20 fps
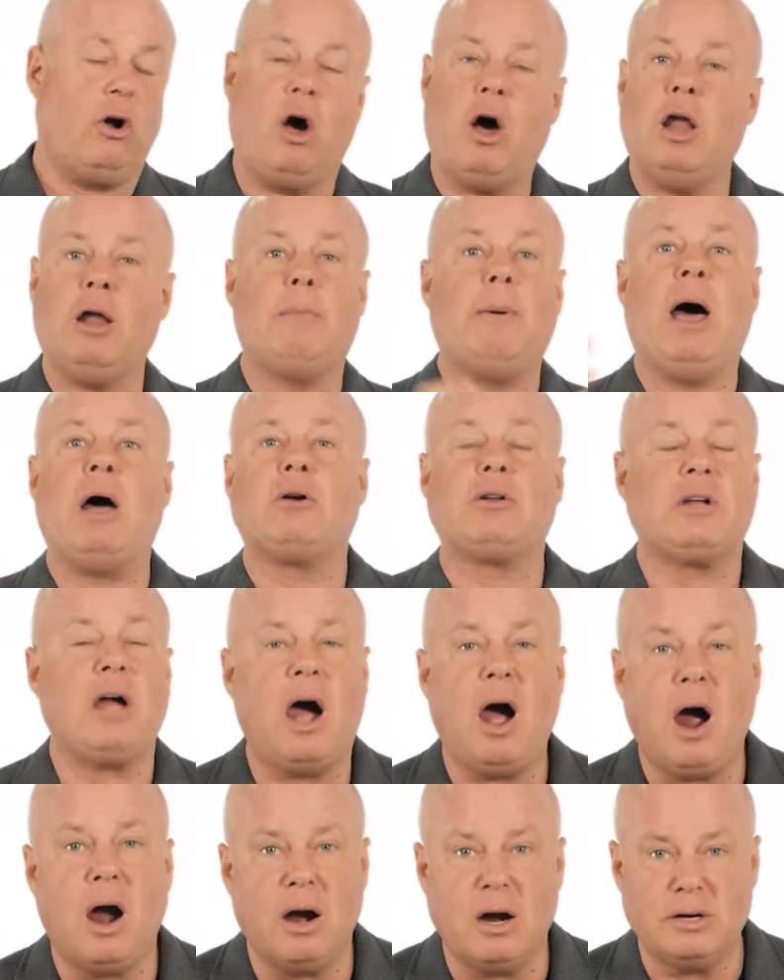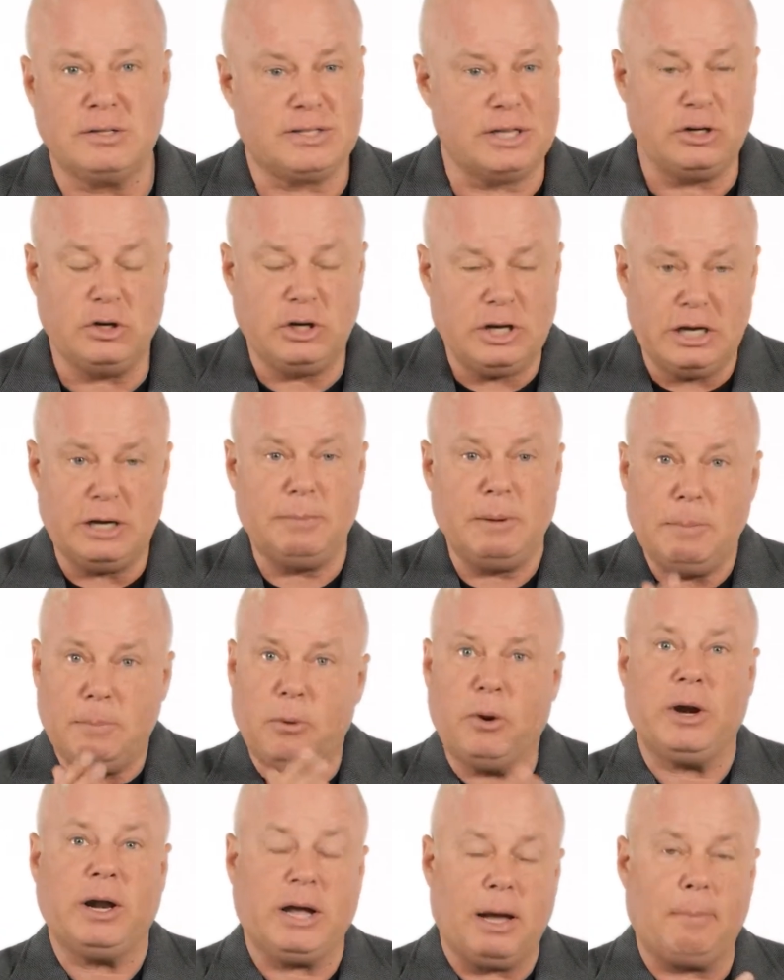all about cars, then you need to be
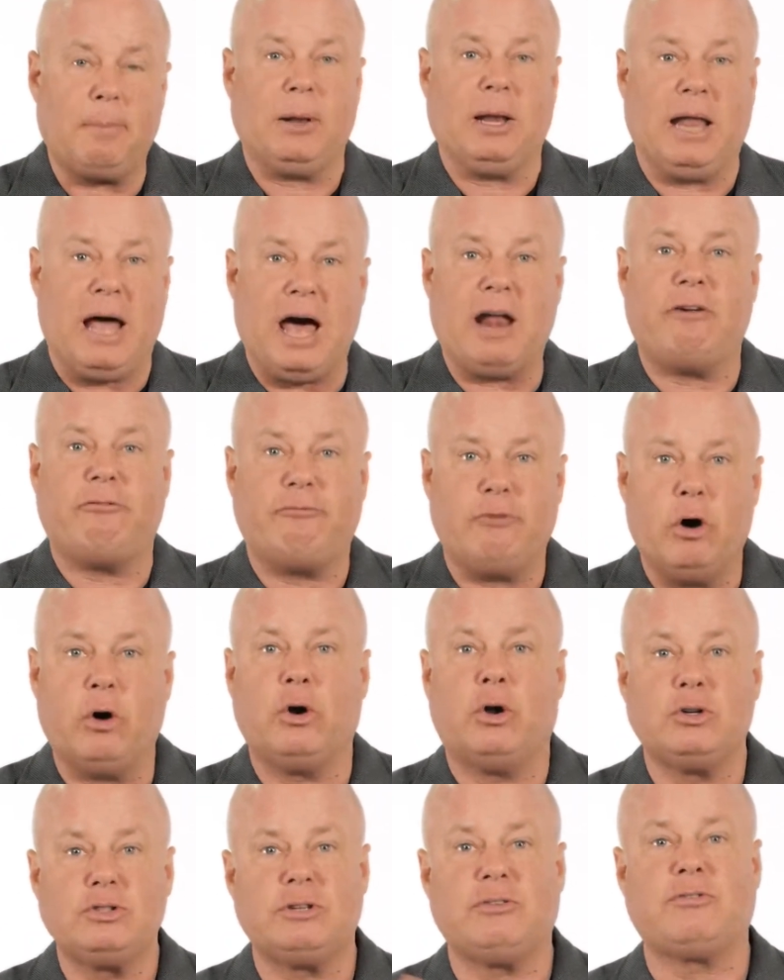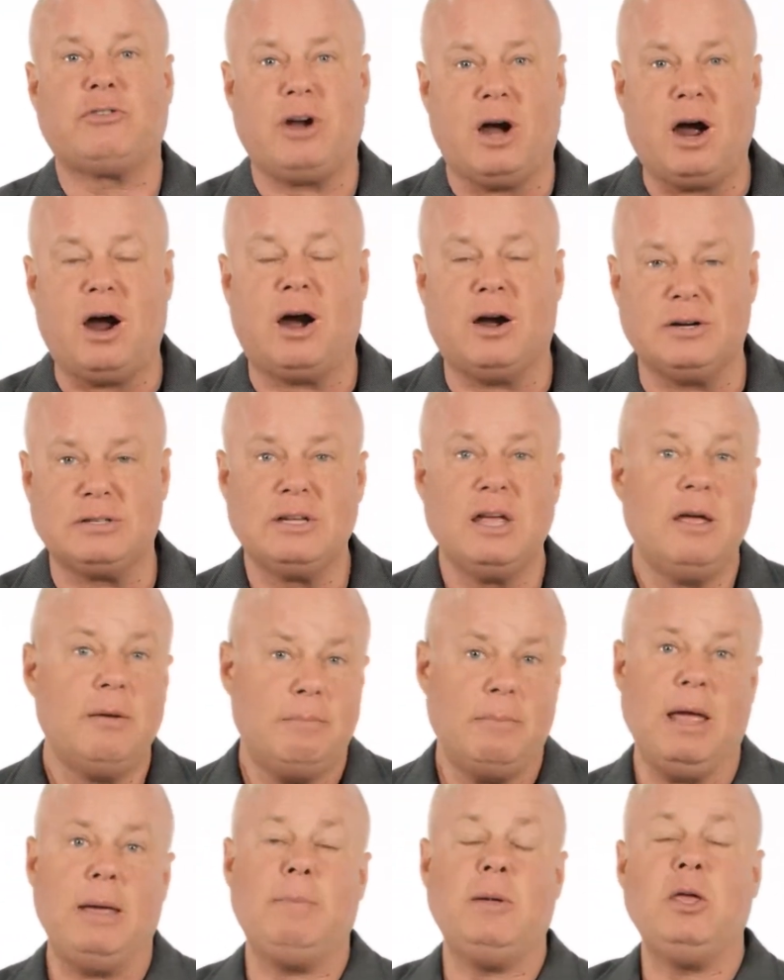putting up a lot of photos of cars.
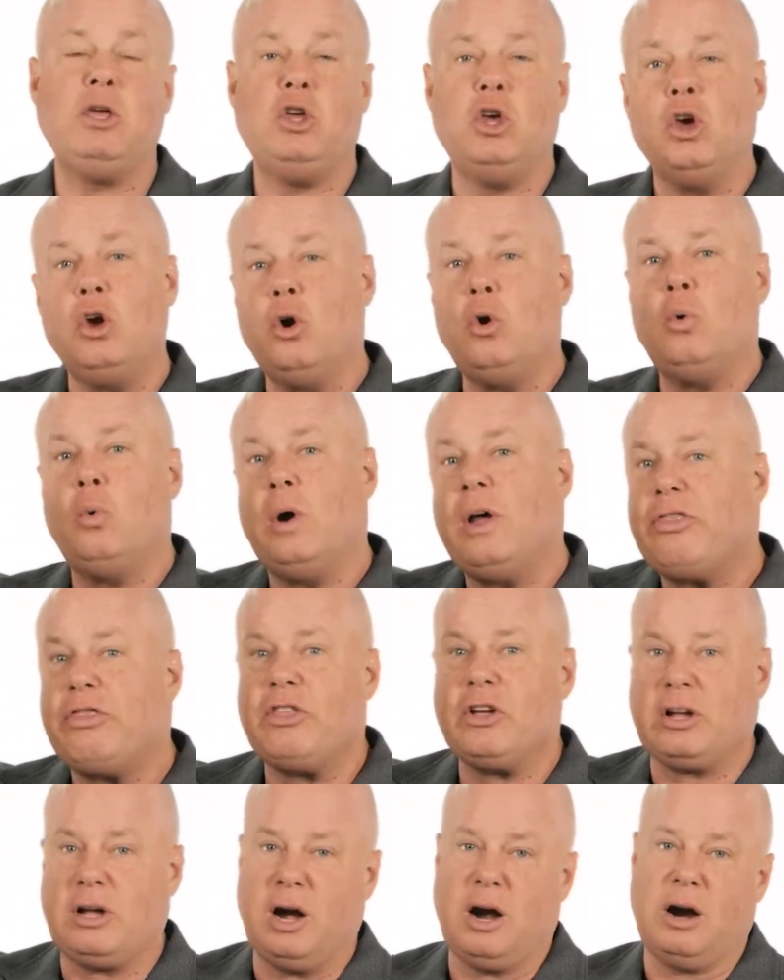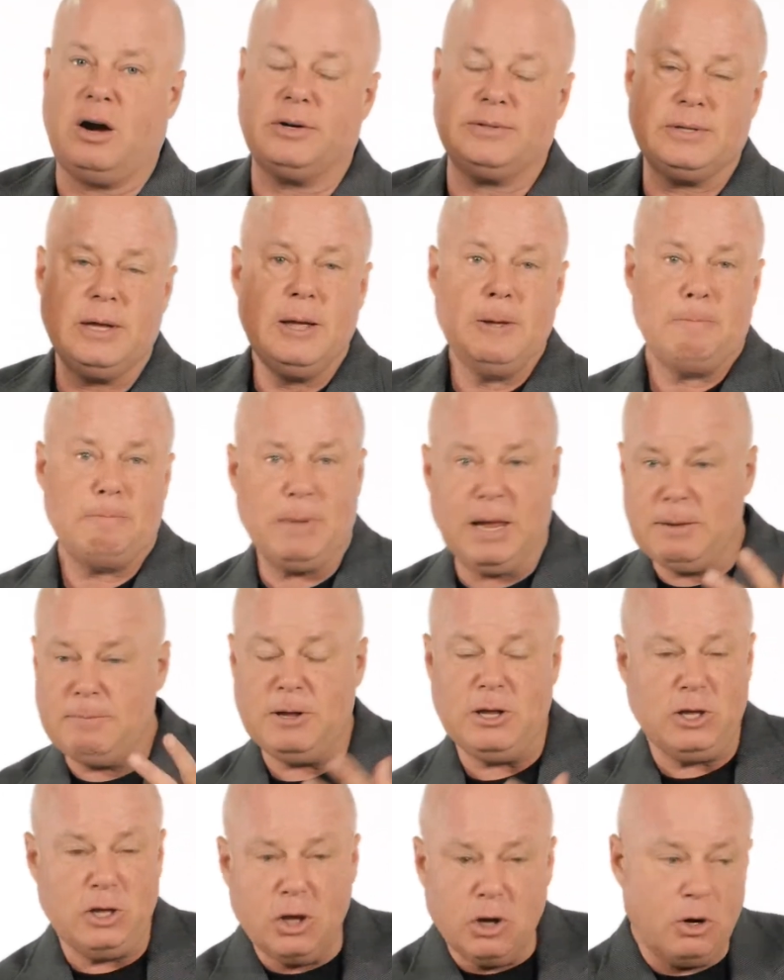Maybe you with the cars. Maybe
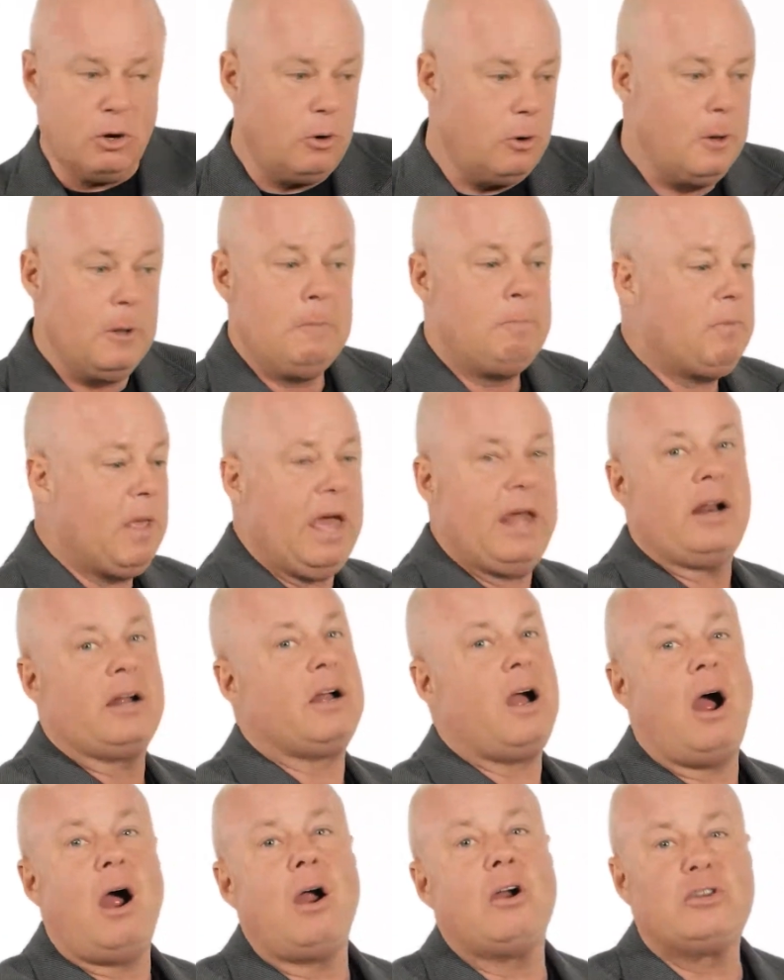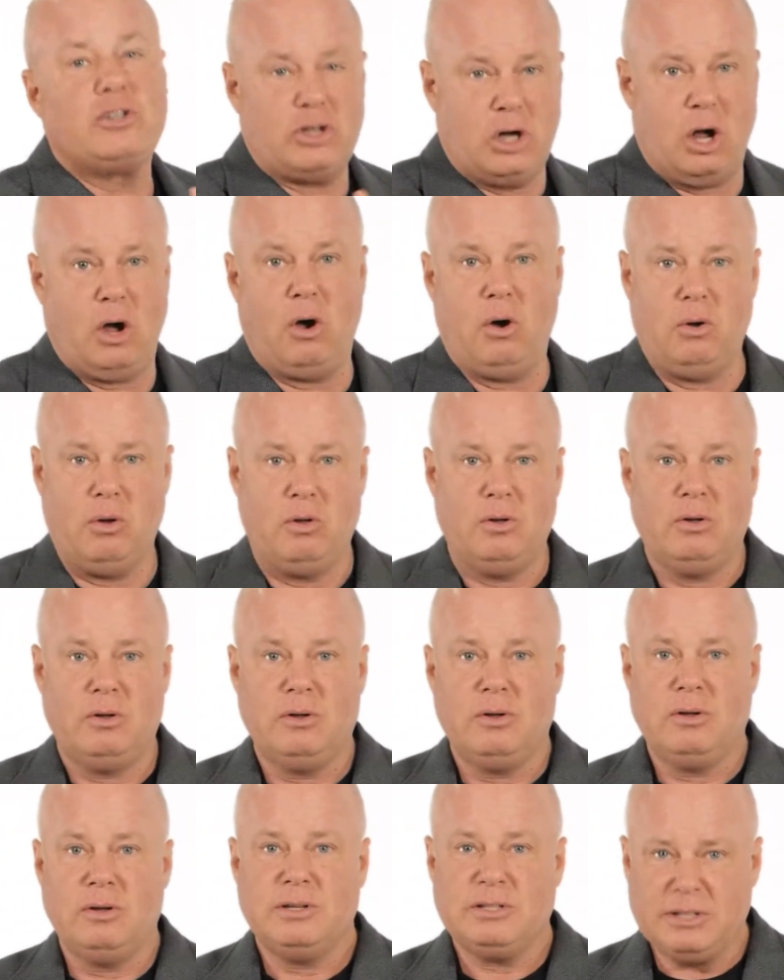you at a car show.
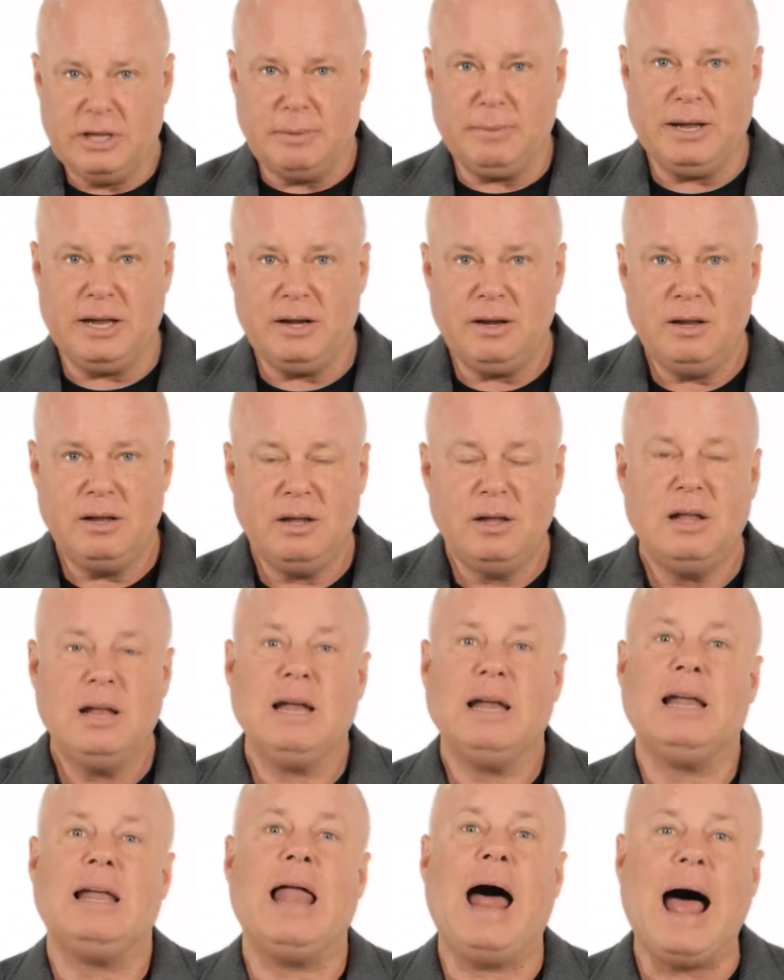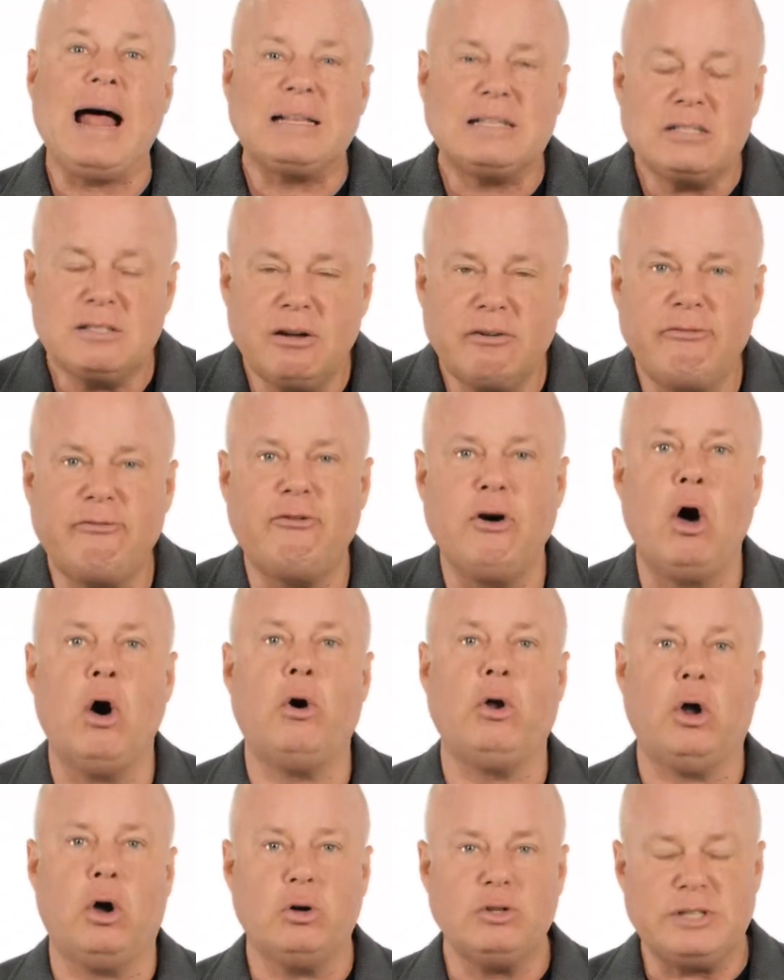See what I mean? Lots of
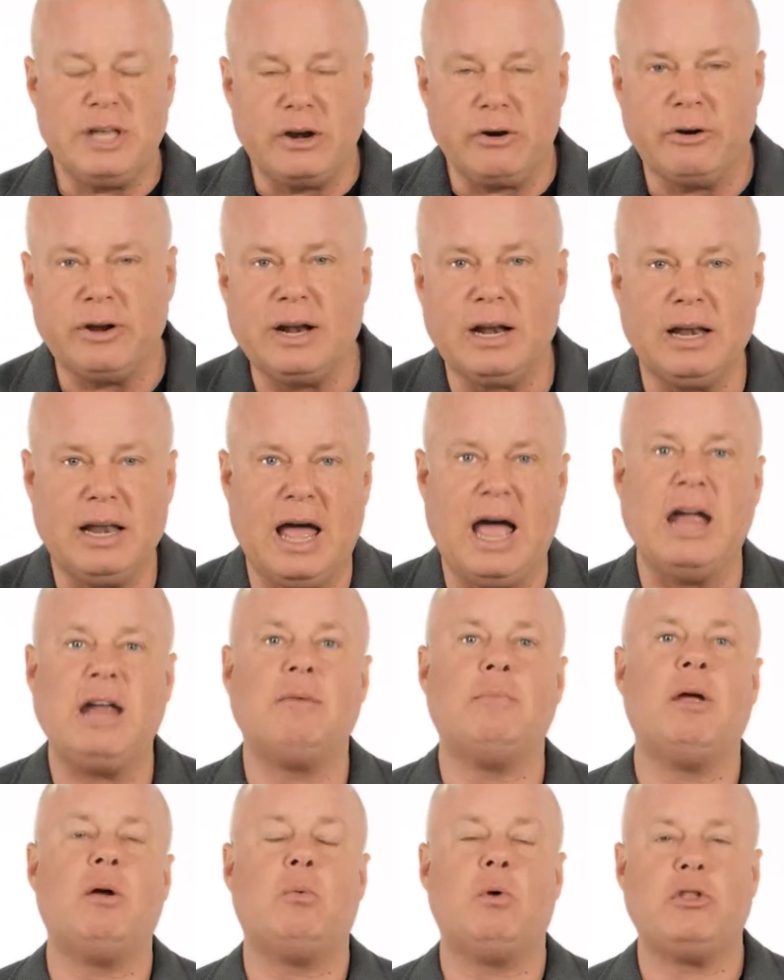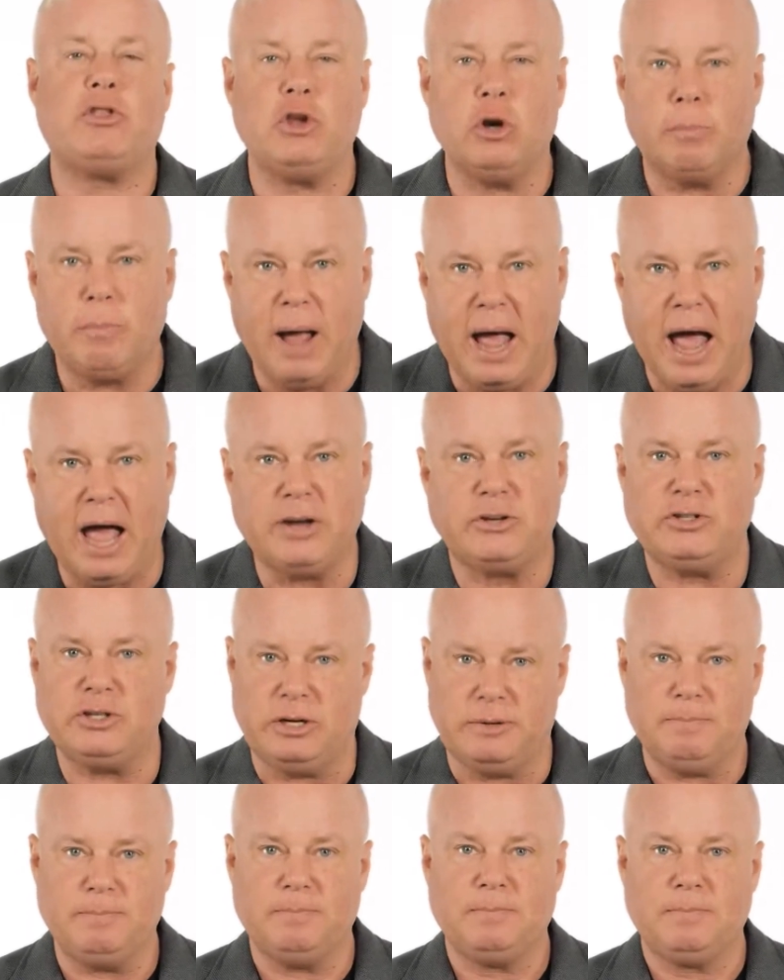photos that are in alignment with your passion.